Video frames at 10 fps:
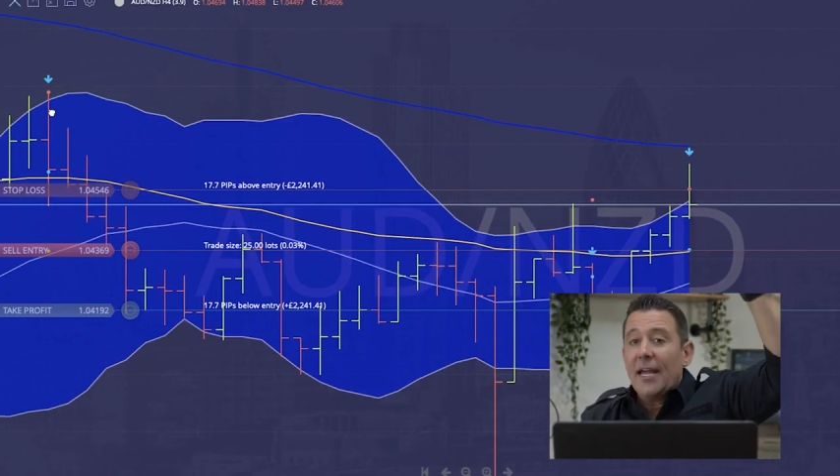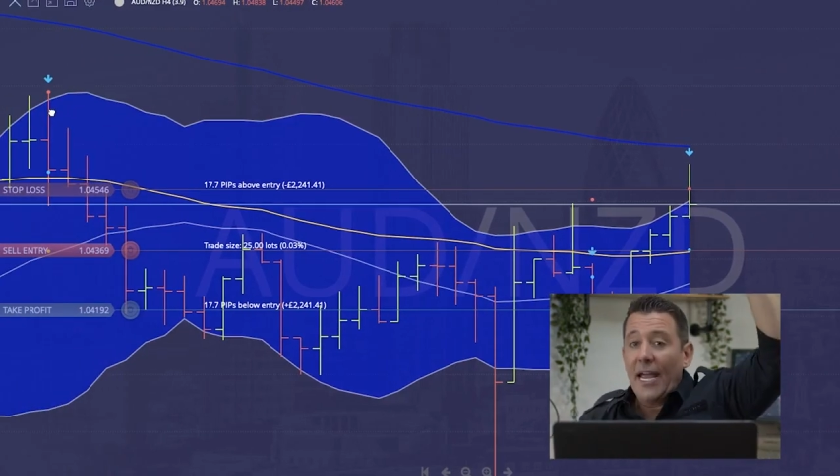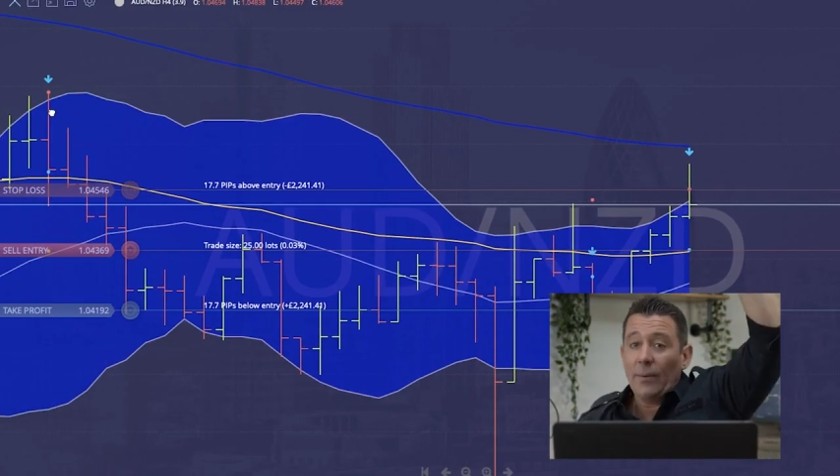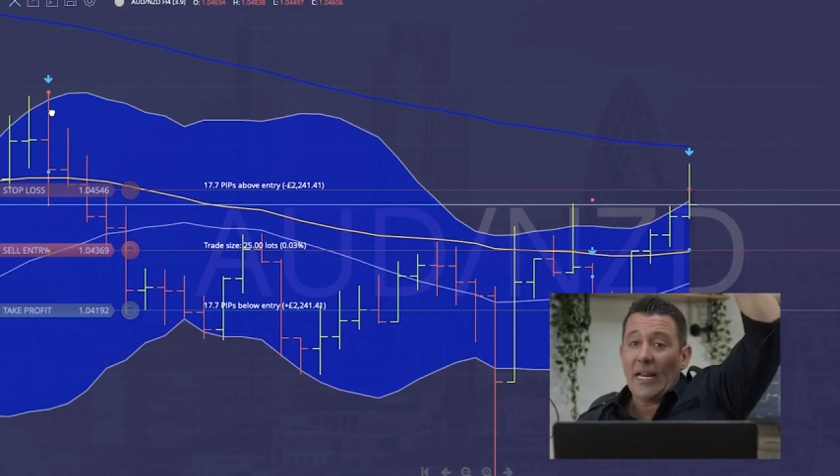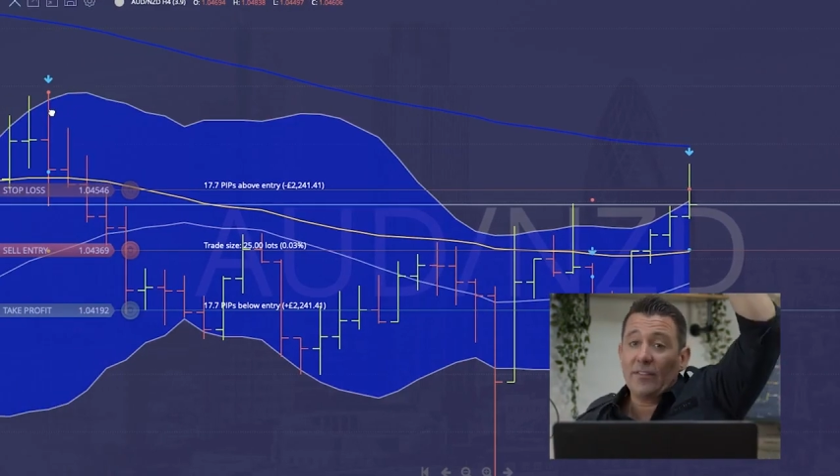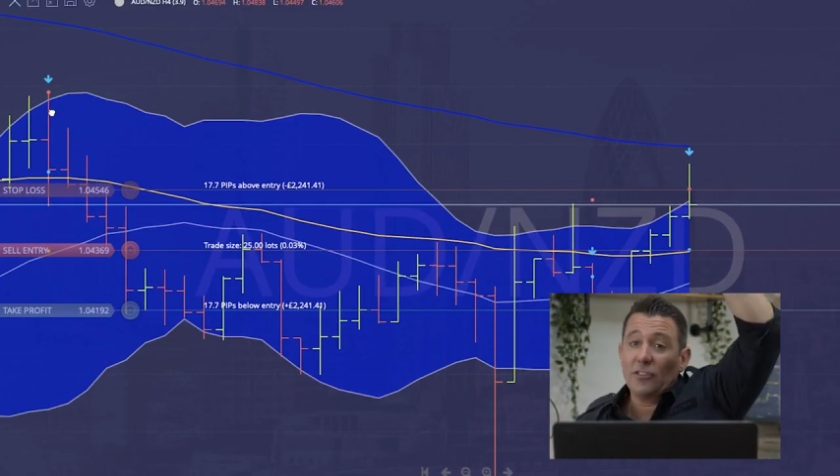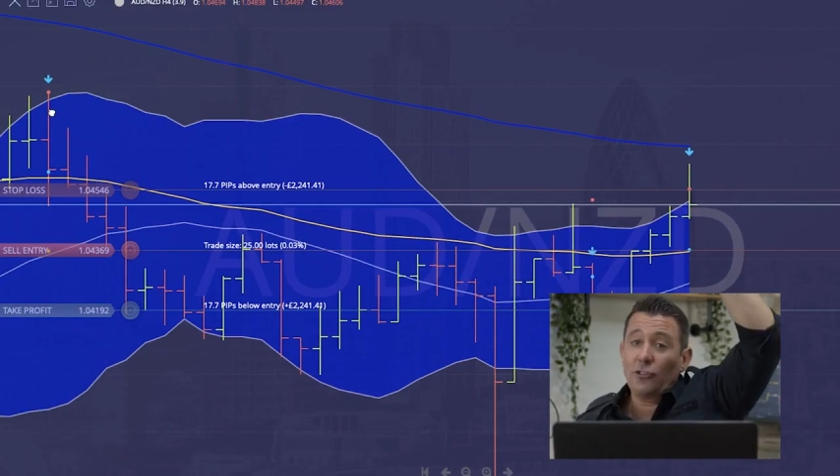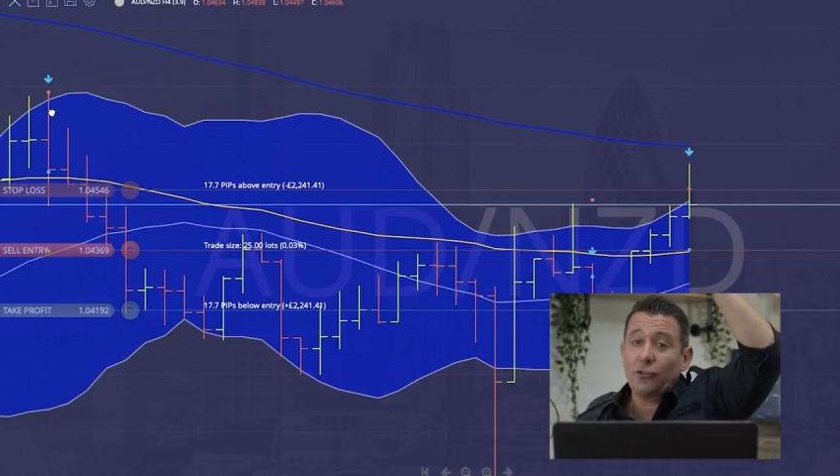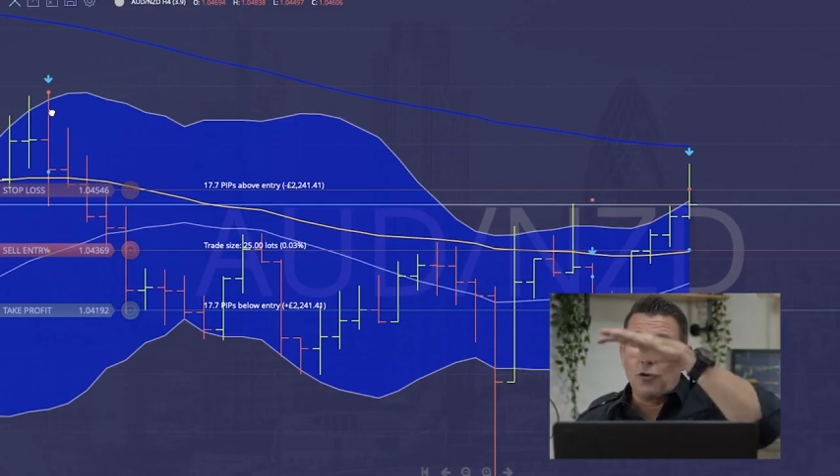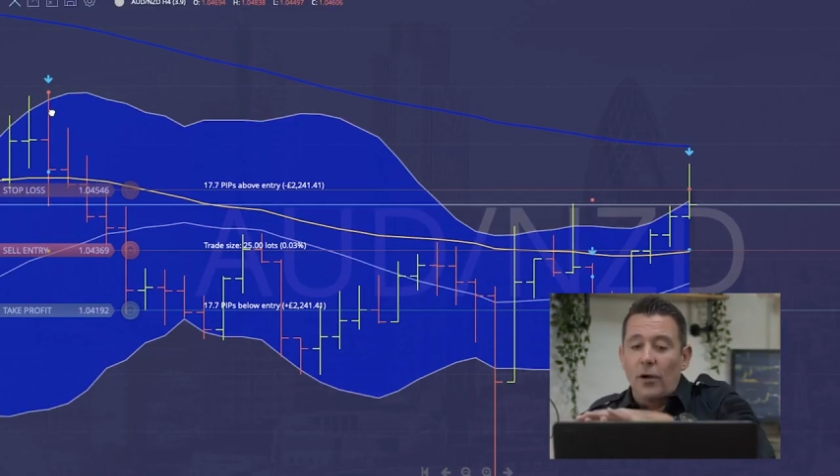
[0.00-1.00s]
it would have a
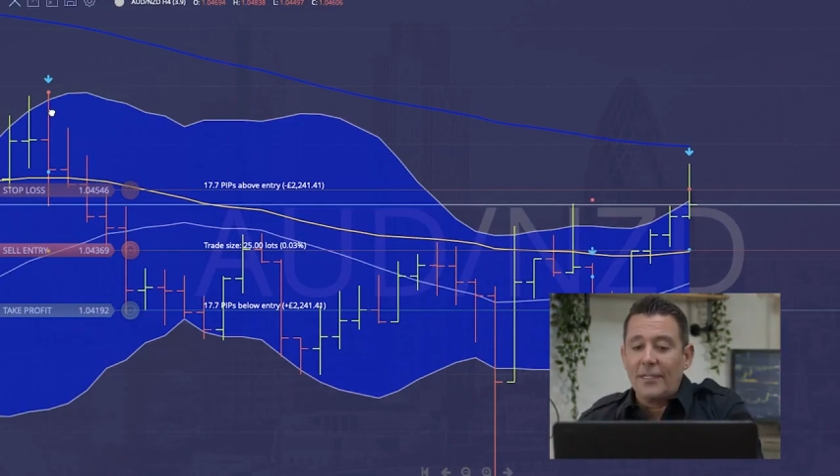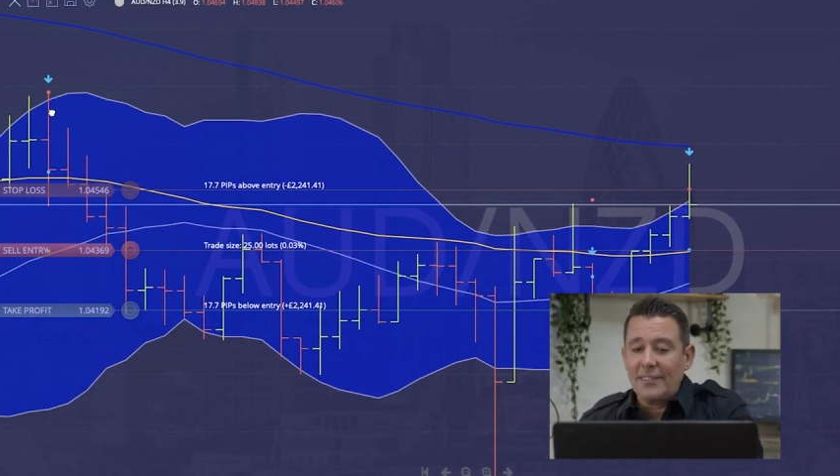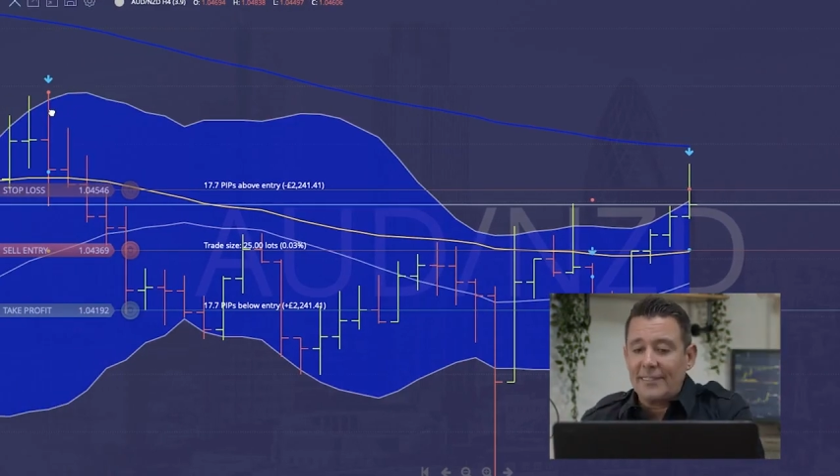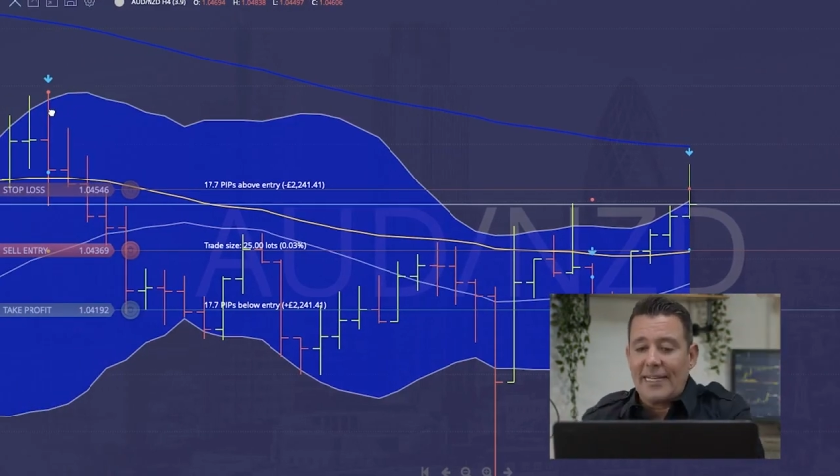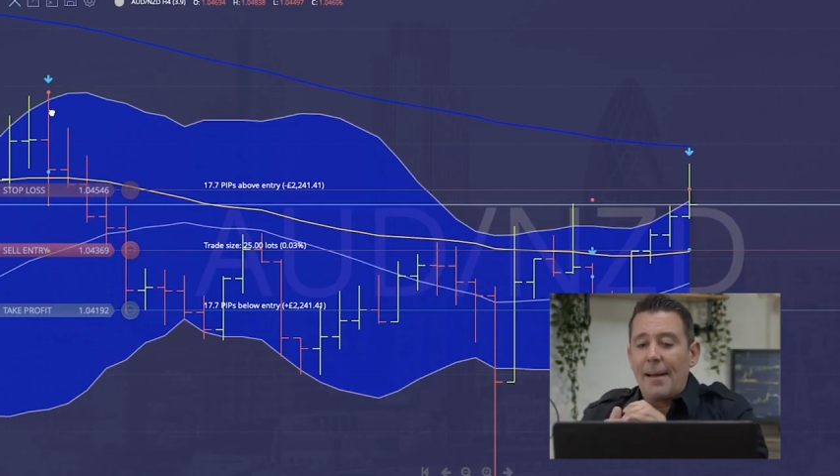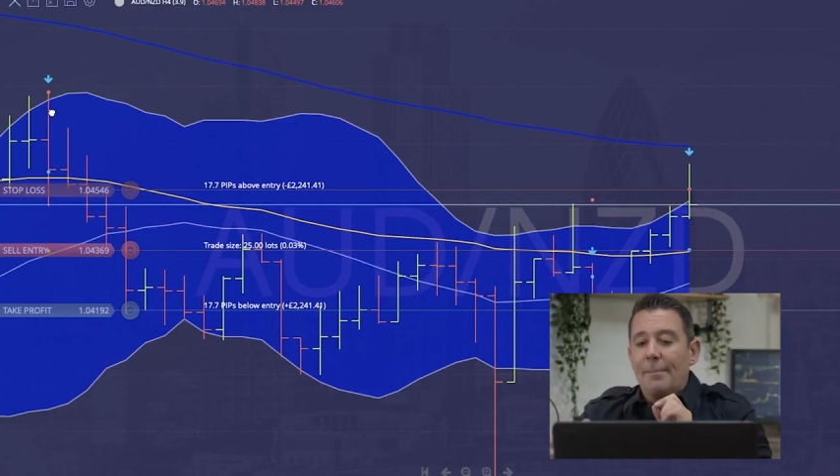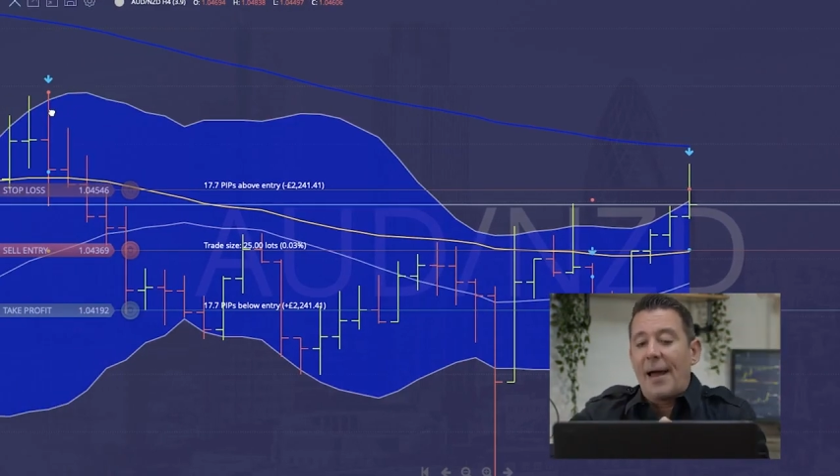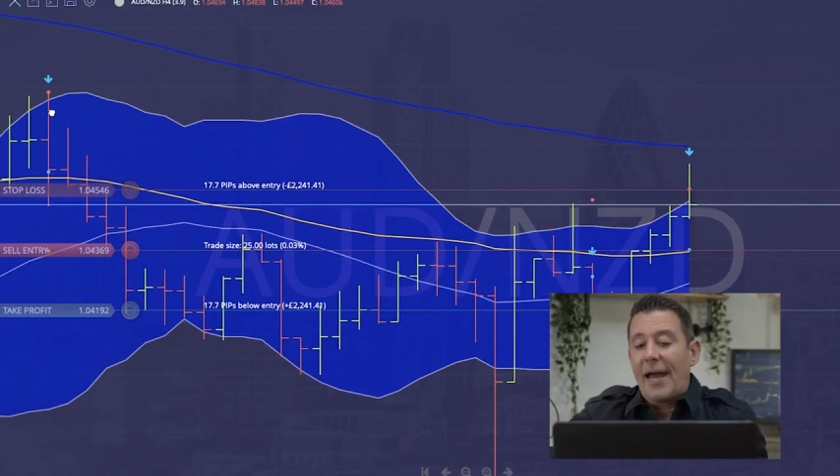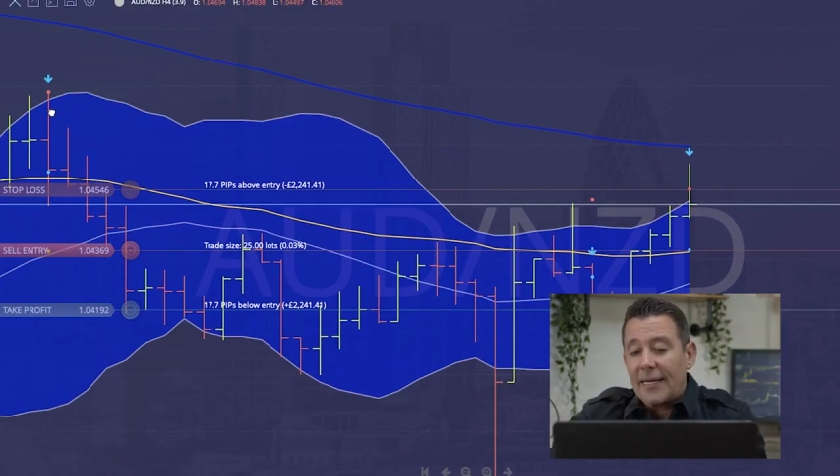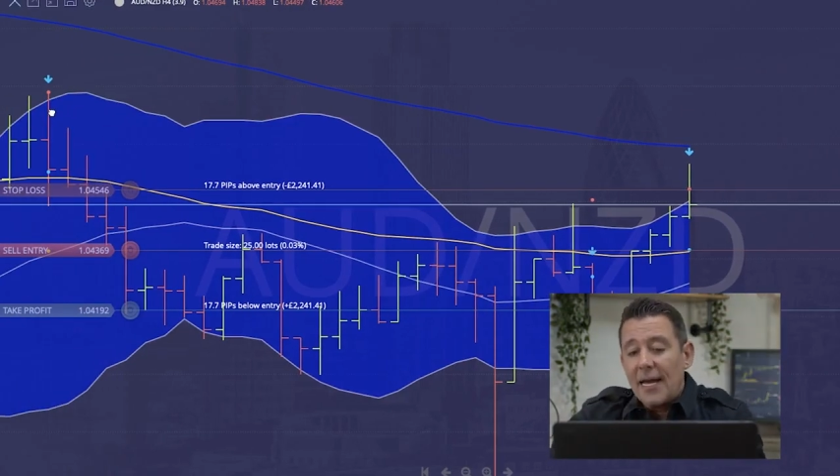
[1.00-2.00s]
stronger
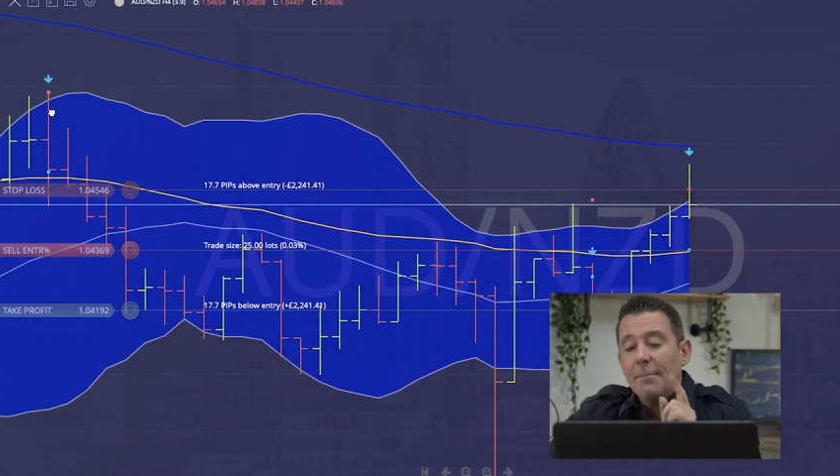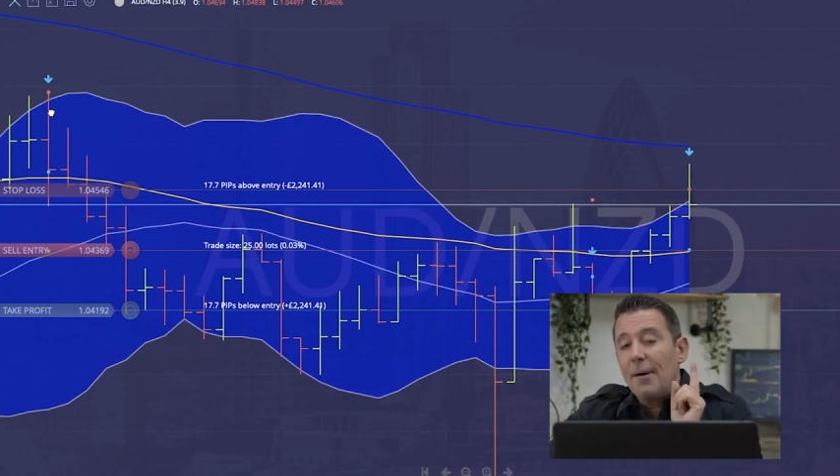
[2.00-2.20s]
snapback.